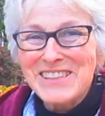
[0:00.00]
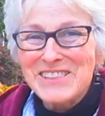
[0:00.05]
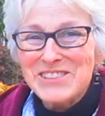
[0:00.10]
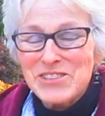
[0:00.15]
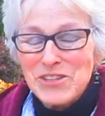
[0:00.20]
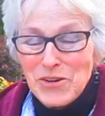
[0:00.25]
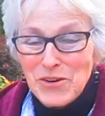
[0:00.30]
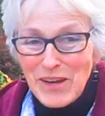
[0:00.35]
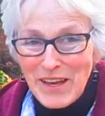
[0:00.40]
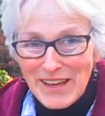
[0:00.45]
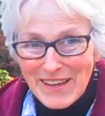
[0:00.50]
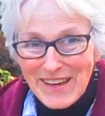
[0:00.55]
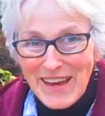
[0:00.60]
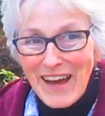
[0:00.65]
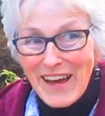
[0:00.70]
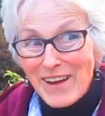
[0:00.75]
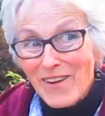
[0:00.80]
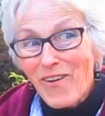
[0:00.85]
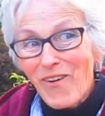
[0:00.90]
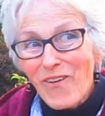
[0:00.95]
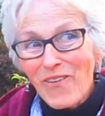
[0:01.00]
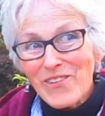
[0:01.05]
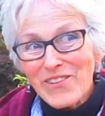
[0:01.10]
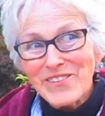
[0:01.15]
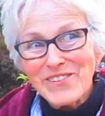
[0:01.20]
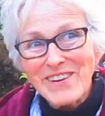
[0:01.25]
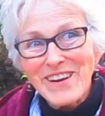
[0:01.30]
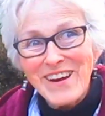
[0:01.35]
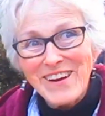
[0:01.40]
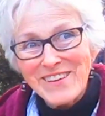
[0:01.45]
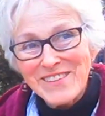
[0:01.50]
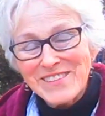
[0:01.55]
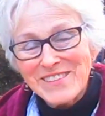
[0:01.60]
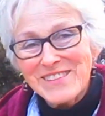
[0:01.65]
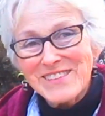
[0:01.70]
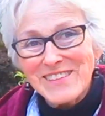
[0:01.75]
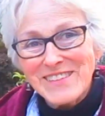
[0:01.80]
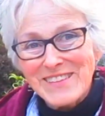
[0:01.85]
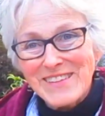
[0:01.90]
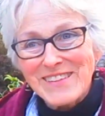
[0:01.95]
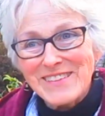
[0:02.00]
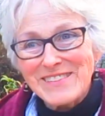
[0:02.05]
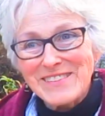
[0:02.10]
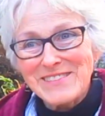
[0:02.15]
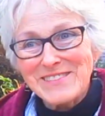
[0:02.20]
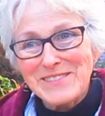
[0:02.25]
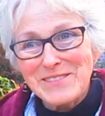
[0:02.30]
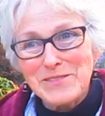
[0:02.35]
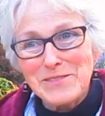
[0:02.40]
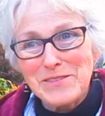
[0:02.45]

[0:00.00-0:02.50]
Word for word: So it got colder out. It's